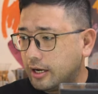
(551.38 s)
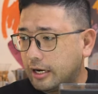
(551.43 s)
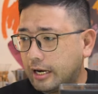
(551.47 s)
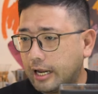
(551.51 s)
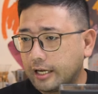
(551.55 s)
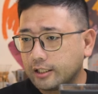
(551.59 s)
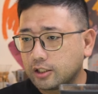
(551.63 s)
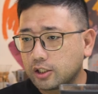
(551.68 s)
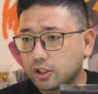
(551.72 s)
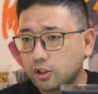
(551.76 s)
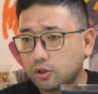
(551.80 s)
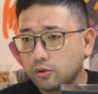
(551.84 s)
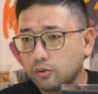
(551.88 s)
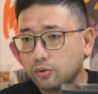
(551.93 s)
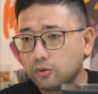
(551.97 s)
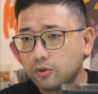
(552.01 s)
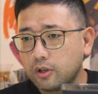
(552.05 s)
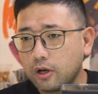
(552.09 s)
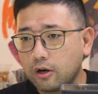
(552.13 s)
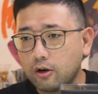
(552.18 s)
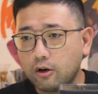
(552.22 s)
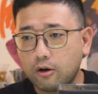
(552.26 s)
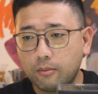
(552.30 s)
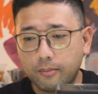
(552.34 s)
Let's do
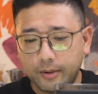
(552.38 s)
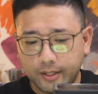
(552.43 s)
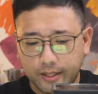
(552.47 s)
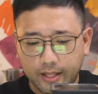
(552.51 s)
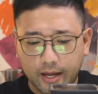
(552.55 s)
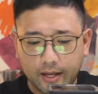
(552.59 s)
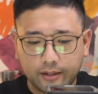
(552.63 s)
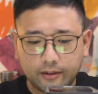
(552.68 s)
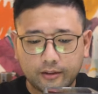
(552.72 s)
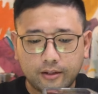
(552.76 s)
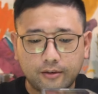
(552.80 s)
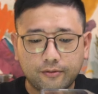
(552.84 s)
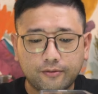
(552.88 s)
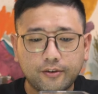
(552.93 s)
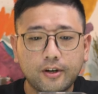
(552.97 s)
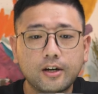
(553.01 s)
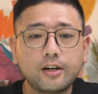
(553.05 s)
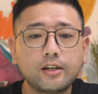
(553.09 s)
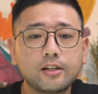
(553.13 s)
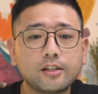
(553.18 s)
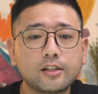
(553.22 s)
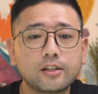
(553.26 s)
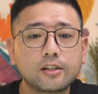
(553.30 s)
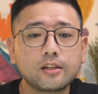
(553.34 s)
the Comandante
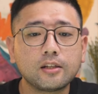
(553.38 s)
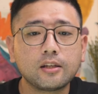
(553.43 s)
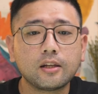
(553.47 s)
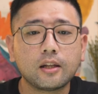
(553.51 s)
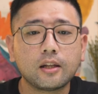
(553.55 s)
first.